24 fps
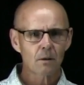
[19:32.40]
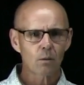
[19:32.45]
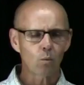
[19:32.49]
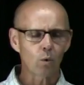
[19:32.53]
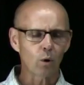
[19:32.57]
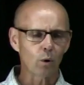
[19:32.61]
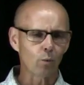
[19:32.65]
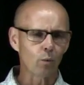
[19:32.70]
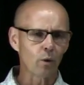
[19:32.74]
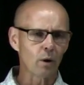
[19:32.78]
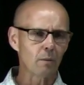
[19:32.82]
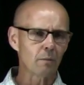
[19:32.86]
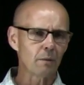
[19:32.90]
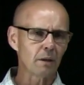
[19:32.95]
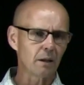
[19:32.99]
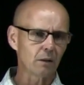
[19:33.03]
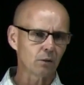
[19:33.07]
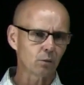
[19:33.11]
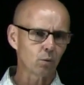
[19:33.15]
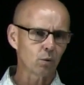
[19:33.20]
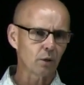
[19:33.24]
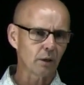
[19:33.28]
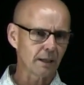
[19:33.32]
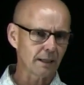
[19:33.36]
what
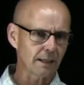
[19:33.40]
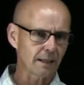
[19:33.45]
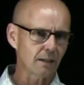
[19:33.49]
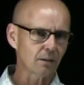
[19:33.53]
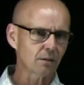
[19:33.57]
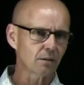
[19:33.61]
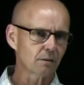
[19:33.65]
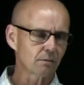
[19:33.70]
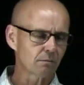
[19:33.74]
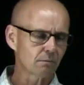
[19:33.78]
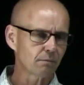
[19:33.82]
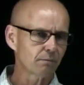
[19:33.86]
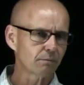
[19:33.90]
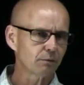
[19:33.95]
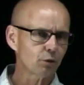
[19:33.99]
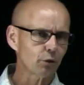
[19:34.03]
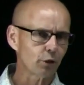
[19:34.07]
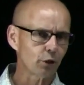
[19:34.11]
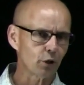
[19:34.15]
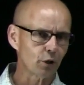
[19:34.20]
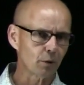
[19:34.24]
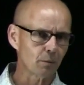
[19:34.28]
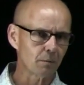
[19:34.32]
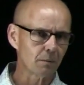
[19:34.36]
Rummelt would, I guess,
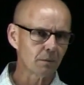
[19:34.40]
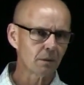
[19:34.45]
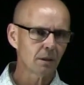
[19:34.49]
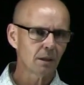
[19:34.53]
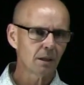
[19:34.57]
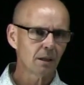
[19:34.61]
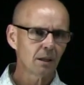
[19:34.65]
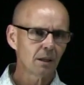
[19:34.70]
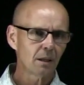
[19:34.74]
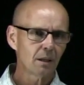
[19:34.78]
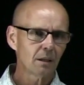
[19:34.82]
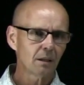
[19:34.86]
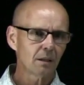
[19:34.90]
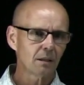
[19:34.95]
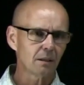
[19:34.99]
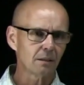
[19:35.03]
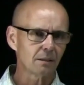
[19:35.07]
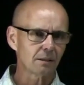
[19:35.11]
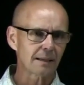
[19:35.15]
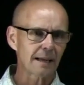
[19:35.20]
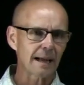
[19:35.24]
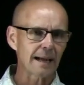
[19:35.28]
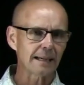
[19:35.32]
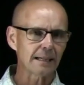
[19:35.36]
term
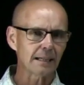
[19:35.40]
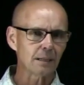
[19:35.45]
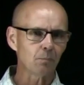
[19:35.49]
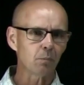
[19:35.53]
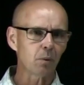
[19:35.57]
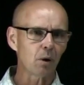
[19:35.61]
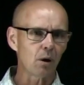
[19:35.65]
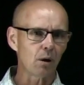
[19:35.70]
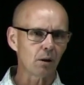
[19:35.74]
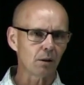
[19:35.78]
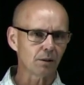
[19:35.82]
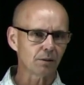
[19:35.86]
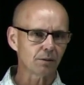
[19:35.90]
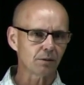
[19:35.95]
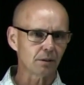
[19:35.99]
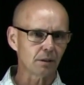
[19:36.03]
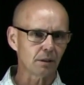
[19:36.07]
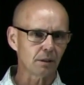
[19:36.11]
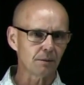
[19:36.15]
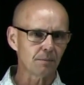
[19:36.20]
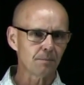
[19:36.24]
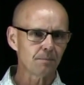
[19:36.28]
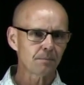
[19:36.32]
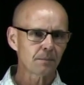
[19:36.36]
his guiding
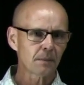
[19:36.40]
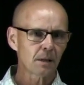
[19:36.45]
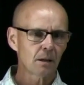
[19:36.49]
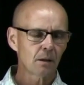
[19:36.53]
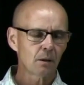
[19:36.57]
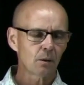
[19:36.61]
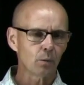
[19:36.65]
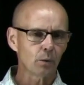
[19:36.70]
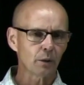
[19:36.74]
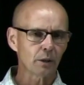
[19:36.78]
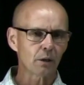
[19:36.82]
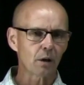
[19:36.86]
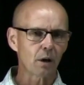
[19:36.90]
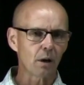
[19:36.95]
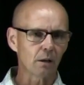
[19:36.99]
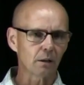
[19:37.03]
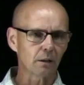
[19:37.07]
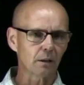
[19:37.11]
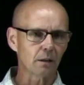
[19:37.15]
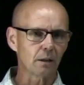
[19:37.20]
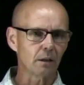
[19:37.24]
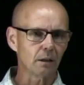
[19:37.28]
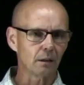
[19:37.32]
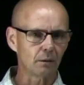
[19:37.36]
policy. We
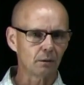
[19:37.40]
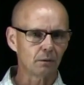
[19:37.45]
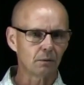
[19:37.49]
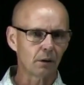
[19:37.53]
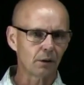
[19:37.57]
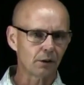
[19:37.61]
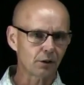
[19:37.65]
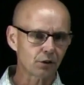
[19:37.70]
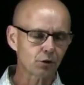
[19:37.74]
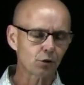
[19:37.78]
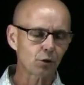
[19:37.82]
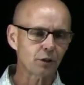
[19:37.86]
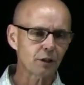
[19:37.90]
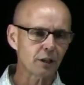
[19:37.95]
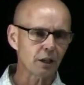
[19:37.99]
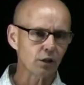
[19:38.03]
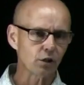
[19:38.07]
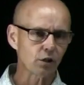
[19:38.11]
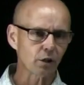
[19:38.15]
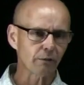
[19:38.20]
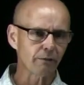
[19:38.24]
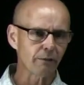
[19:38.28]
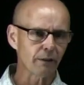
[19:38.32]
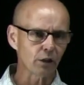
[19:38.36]
called it our
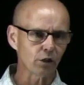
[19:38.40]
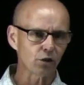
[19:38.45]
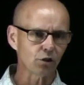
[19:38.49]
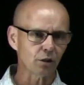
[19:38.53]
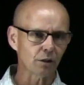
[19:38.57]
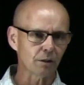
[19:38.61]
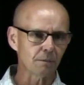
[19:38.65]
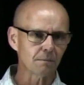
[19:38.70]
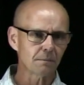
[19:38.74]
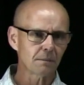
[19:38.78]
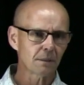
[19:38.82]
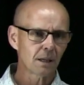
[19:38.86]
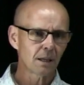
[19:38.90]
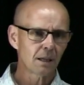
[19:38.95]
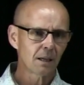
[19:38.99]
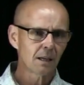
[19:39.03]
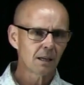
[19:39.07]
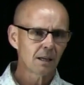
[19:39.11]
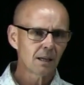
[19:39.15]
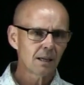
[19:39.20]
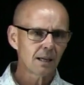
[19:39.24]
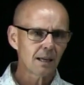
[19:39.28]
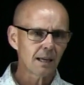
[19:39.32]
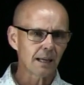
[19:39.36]
strategic vision,
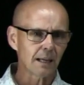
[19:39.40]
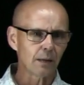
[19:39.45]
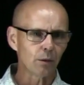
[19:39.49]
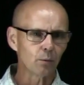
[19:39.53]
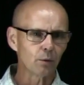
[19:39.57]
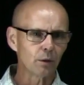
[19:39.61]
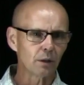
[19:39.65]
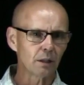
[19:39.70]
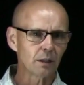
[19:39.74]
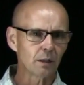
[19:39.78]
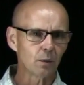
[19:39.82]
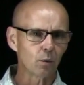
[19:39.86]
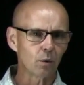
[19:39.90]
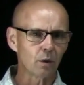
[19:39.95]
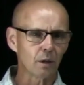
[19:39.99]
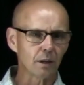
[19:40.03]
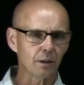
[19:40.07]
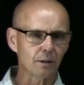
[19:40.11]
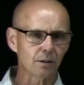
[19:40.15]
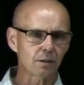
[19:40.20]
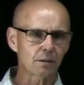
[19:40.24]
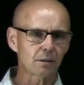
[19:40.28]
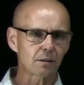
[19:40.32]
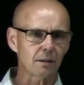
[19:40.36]
and it really
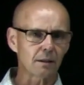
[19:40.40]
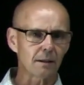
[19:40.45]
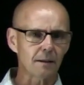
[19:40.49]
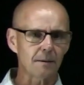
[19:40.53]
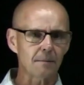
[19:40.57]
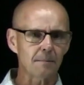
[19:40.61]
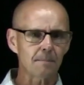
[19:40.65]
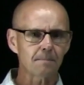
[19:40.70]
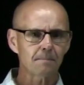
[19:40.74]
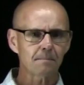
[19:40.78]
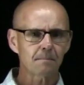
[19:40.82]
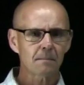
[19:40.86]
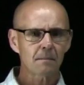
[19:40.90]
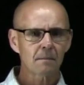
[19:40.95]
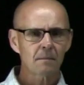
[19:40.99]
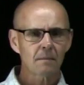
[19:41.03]
was, even